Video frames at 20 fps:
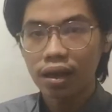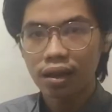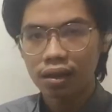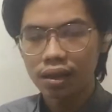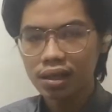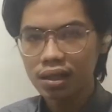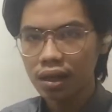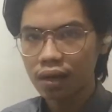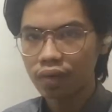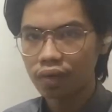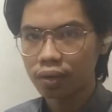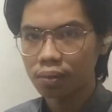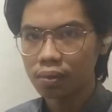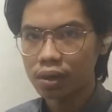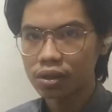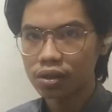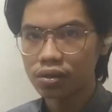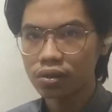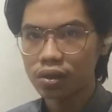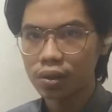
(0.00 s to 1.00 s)
This
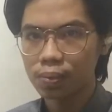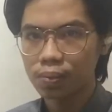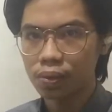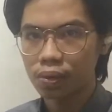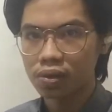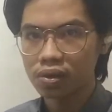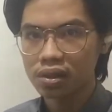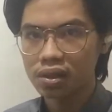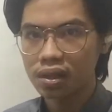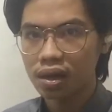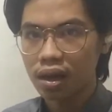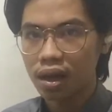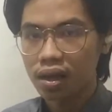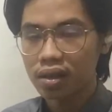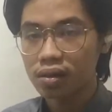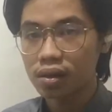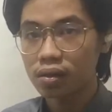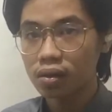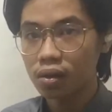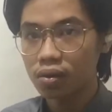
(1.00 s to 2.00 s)
information supports
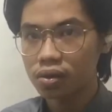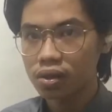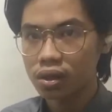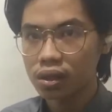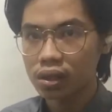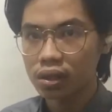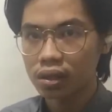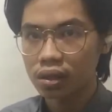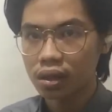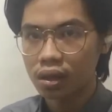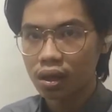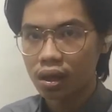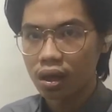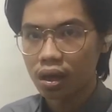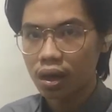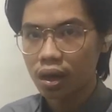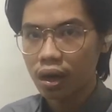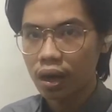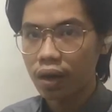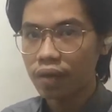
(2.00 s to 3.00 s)
the notion
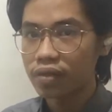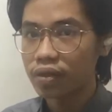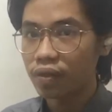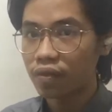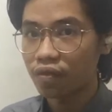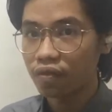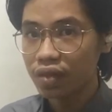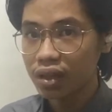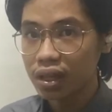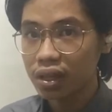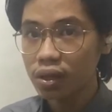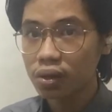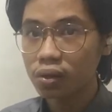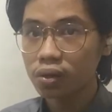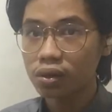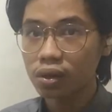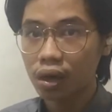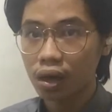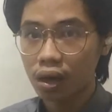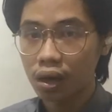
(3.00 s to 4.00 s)
of the
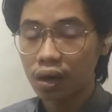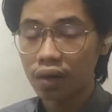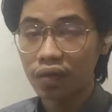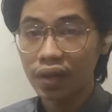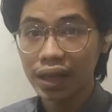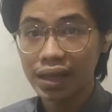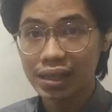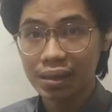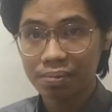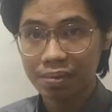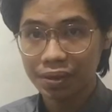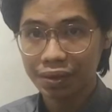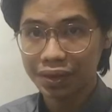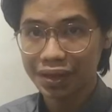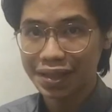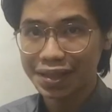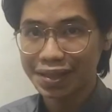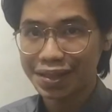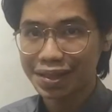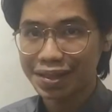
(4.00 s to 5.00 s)
field of
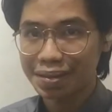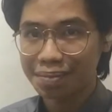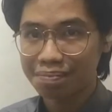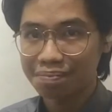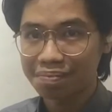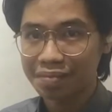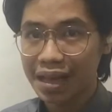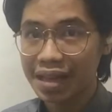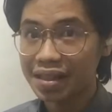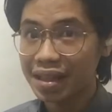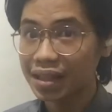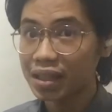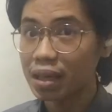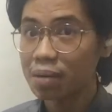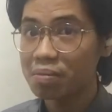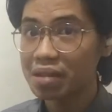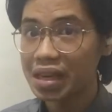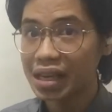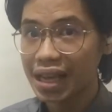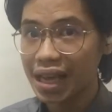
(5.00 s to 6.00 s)
experience, and that
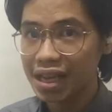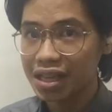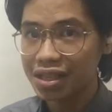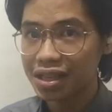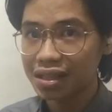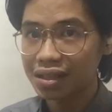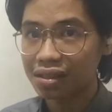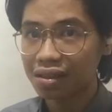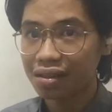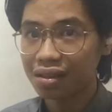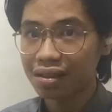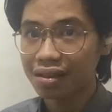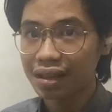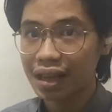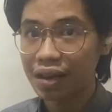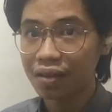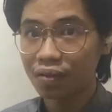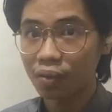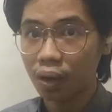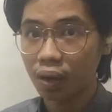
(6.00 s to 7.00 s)
communication
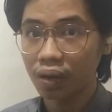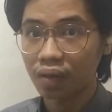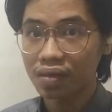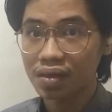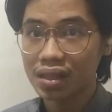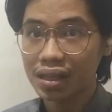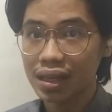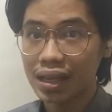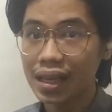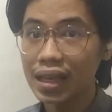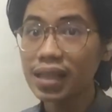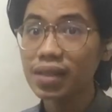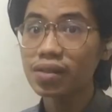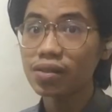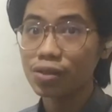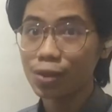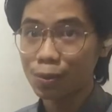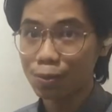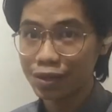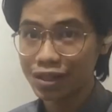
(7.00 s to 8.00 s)
involves
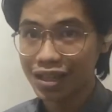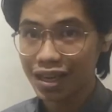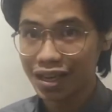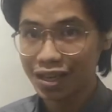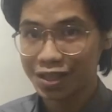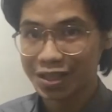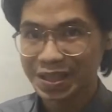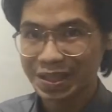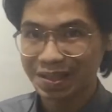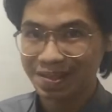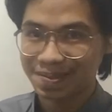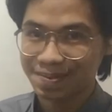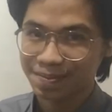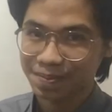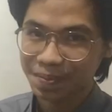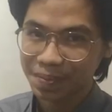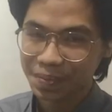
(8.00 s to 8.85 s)
interpretation.